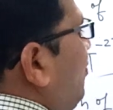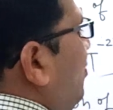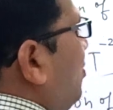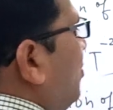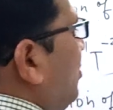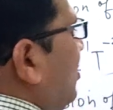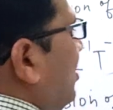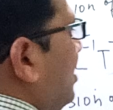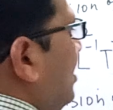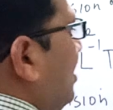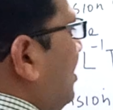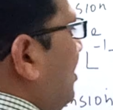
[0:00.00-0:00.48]

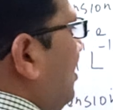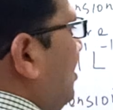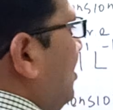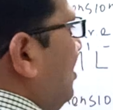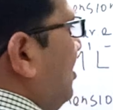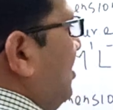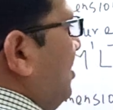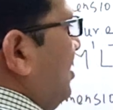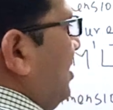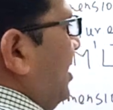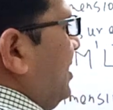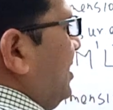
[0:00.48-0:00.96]
4.
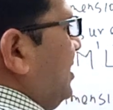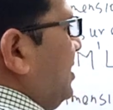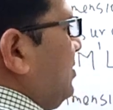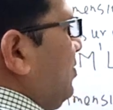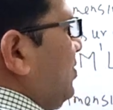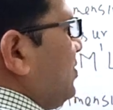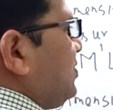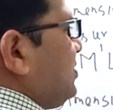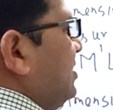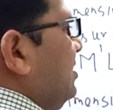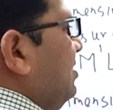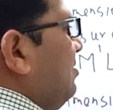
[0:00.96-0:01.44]
And
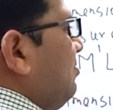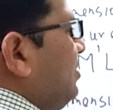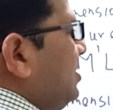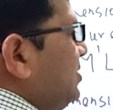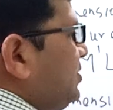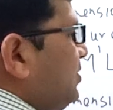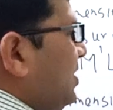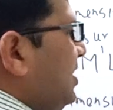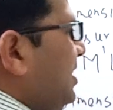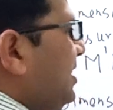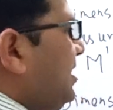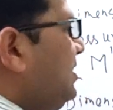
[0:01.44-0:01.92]
equation
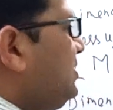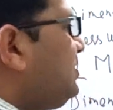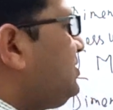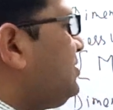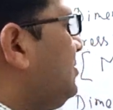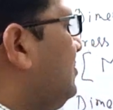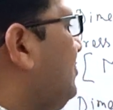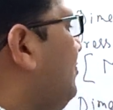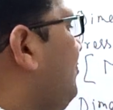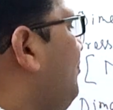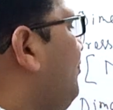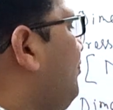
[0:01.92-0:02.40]
number 3
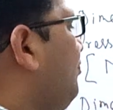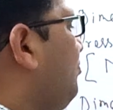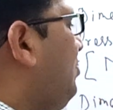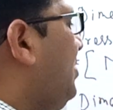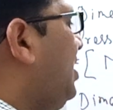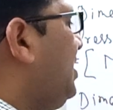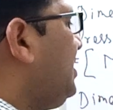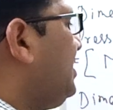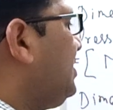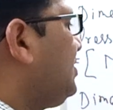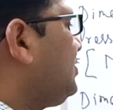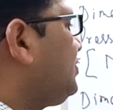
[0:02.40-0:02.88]
is
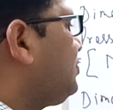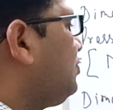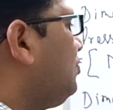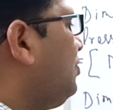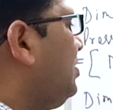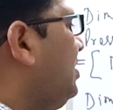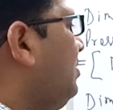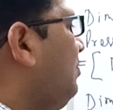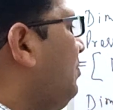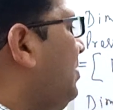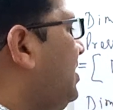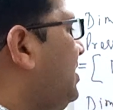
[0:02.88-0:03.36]
minus
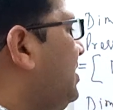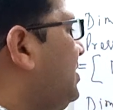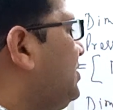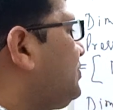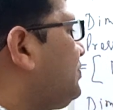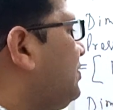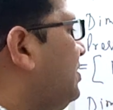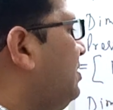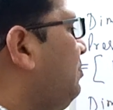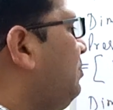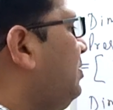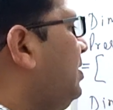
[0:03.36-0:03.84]
2A
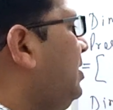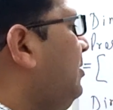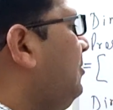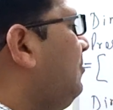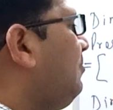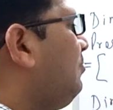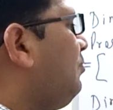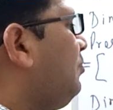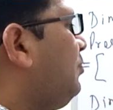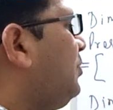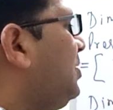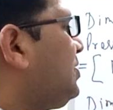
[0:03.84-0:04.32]
minus
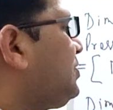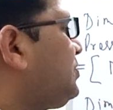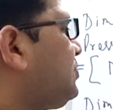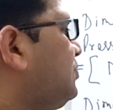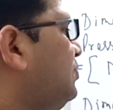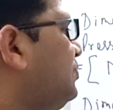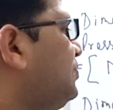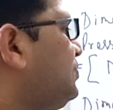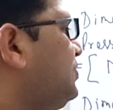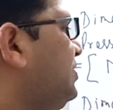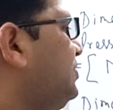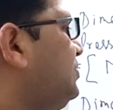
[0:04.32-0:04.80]
3B plus
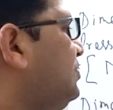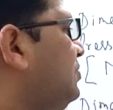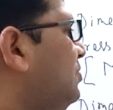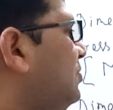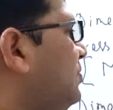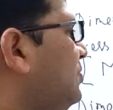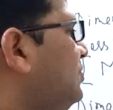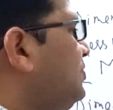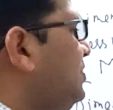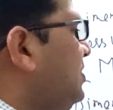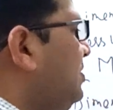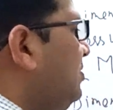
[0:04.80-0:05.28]
2C is
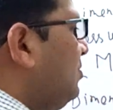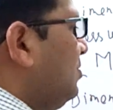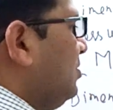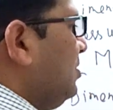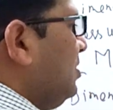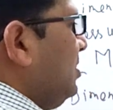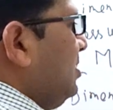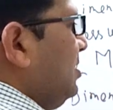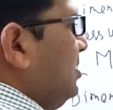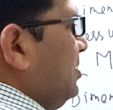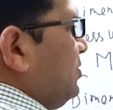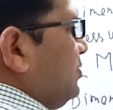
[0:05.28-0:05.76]
equal to
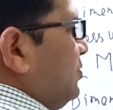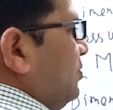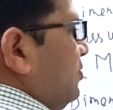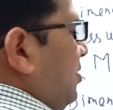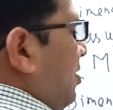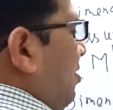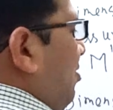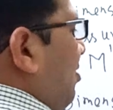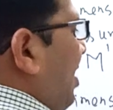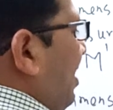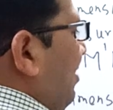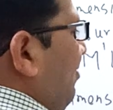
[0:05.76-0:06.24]
0. So
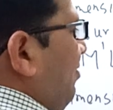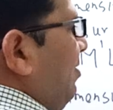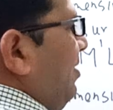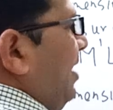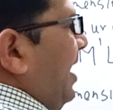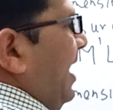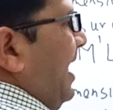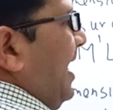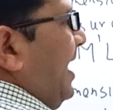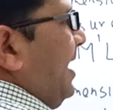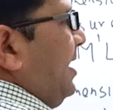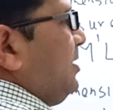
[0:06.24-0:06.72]
now I will
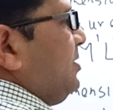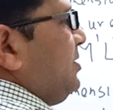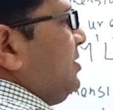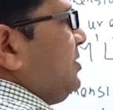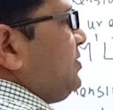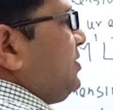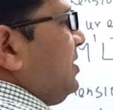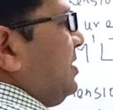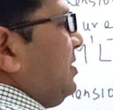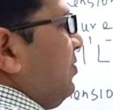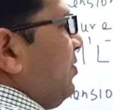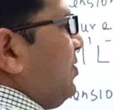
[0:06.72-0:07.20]
add
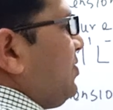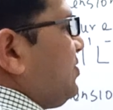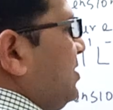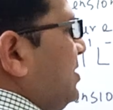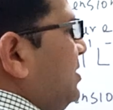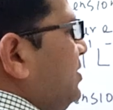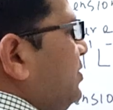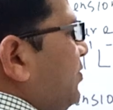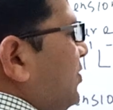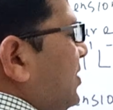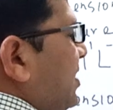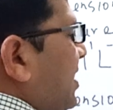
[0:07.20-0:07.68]
this
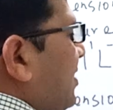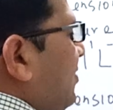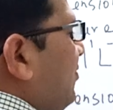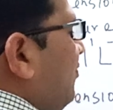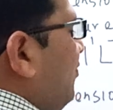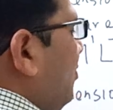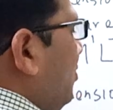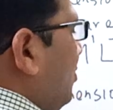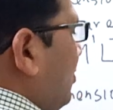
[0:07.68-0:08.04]
equation 3 and